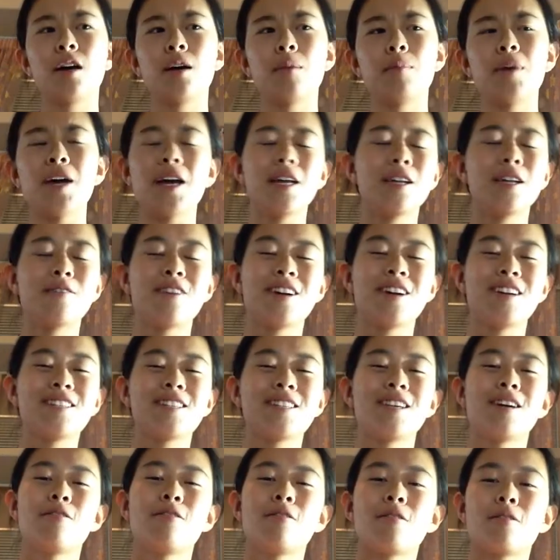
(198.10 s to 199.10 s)
But anyways,
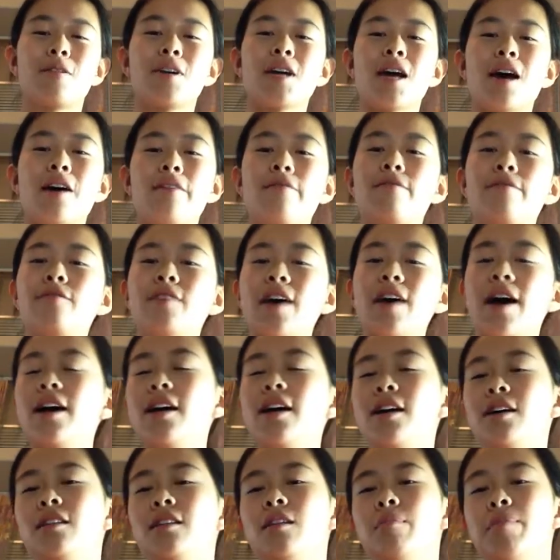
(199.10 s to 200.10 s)
we're going to have
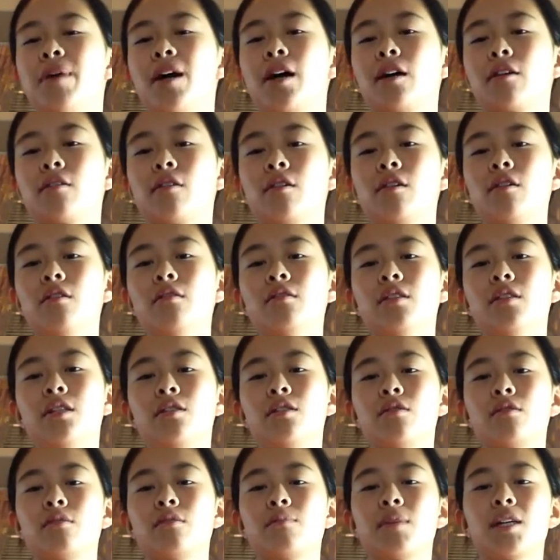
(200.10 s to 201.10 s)
that in the background, and
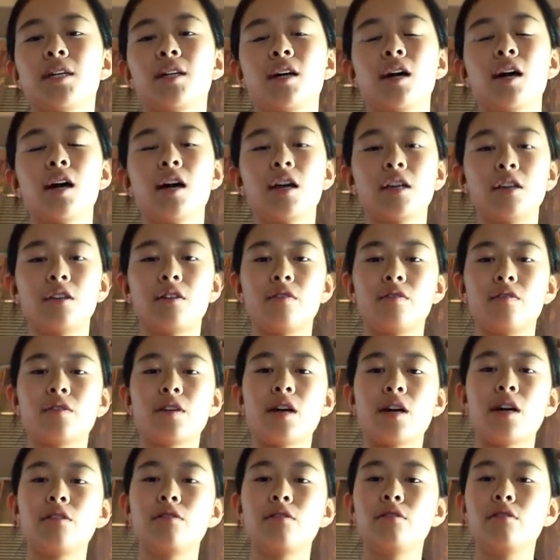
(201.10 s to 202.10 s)
it's going to be kind of
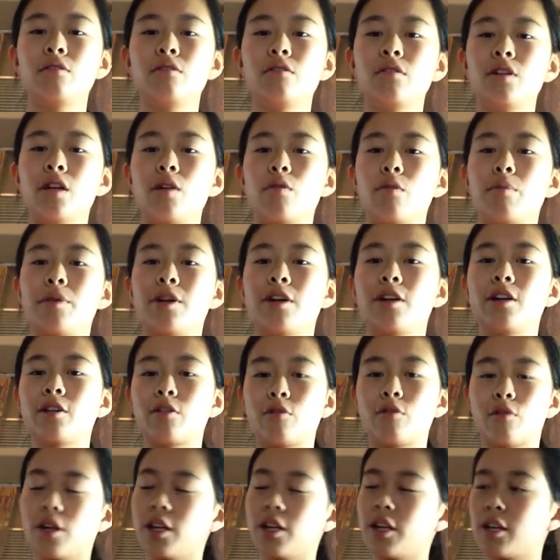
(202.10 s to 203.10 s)
diluted. We're putting
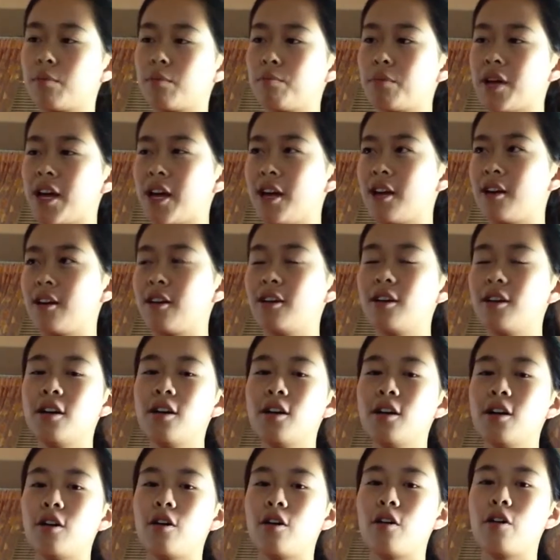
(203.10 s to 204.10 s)
acrylic paint
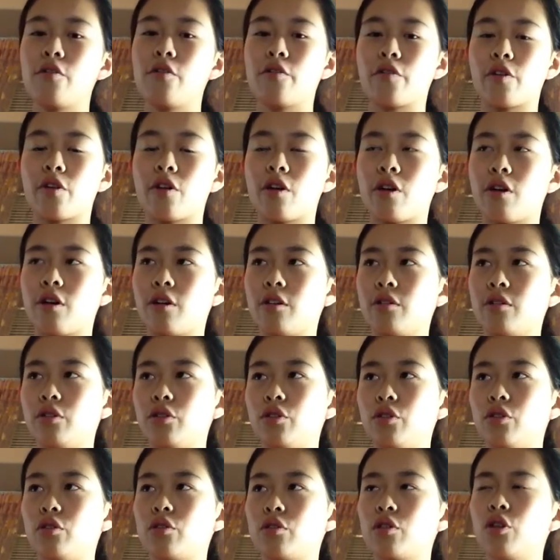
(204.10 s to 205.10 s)
over our
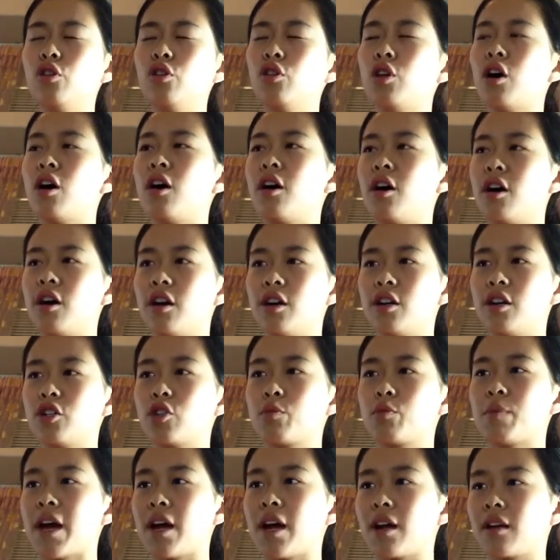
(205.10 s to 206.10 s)
little collage
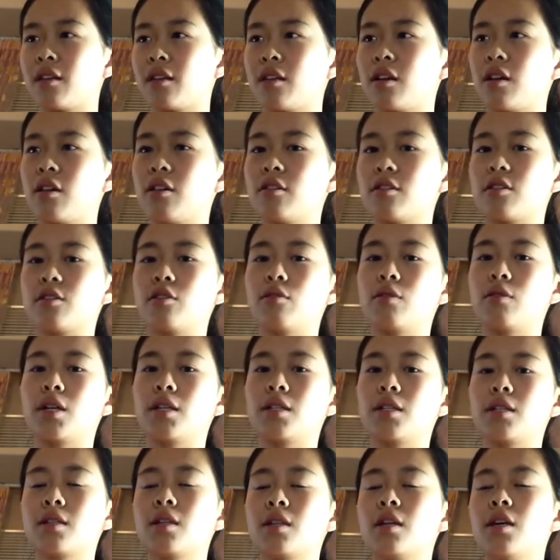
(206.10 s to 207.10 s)
back there, so
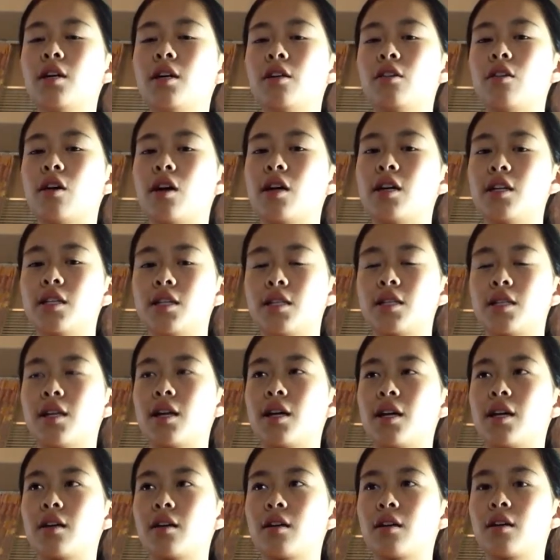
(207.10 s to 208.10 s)
it's not as
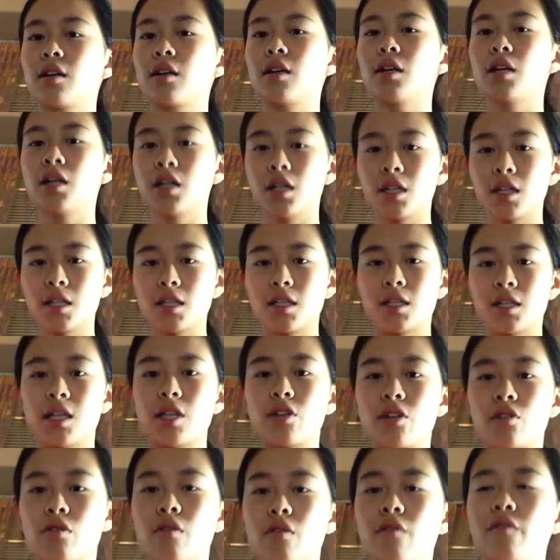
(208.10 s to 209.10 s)

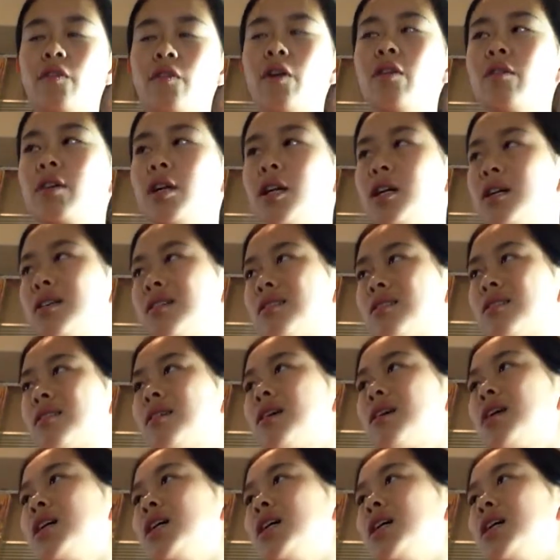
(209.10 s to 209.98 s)
center of focus.